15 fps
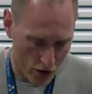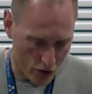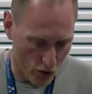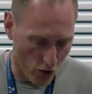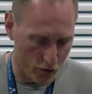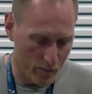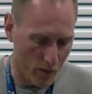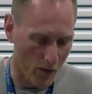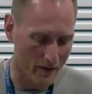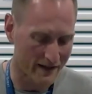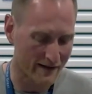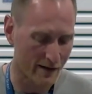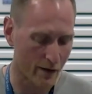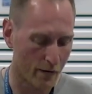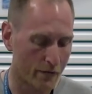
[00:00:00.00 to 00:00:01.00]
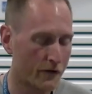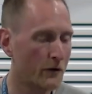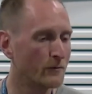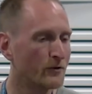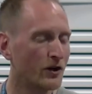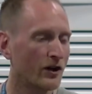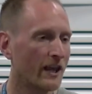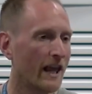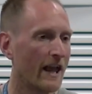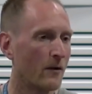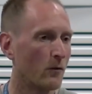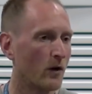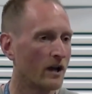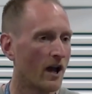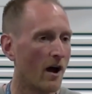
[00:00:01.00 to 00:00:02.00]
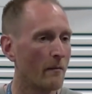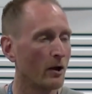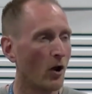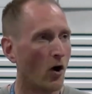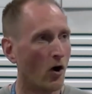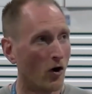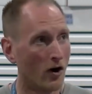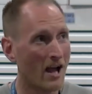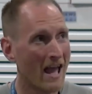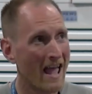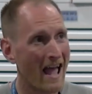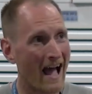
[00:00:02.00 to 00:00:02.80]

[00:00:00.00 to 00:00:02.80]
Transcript: God promised that a future king would come along